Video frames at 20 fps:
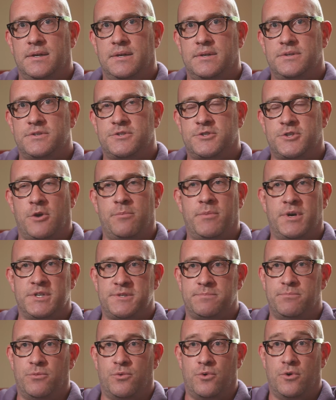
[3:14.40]
so
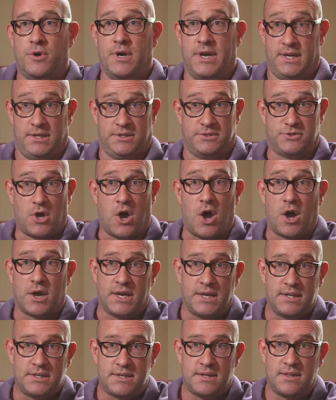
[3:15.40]
much more in
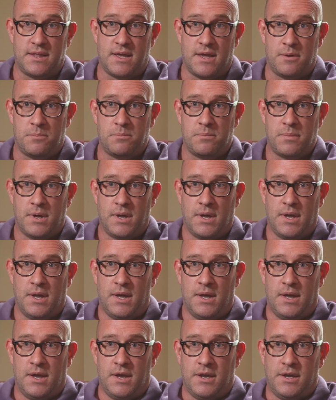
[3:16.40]
talking to them.
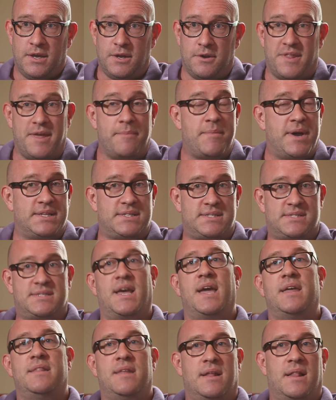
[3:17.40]
They might
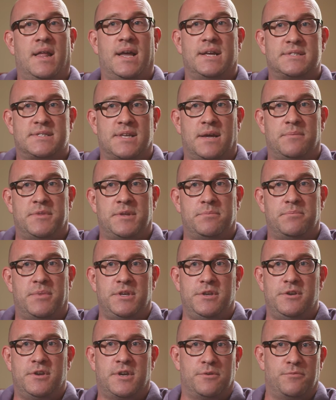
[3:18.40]
say they like something,
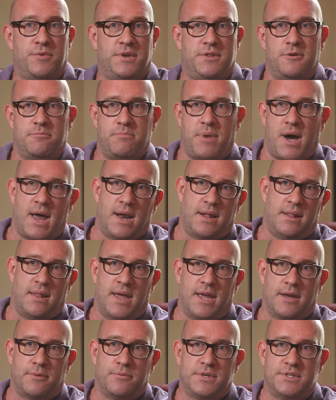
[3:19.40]
but you can read their body
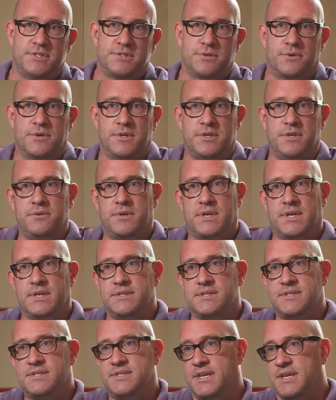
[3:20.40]
language, or you
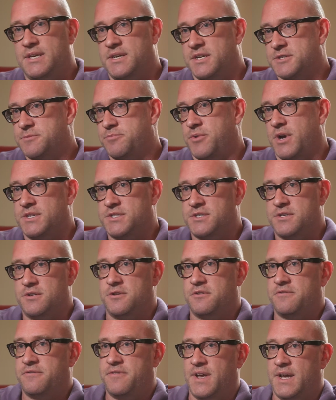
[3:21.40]
can see an expression in
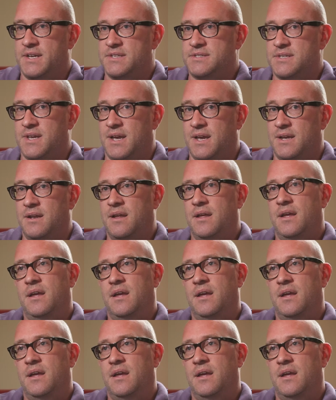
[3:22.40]
their face saying,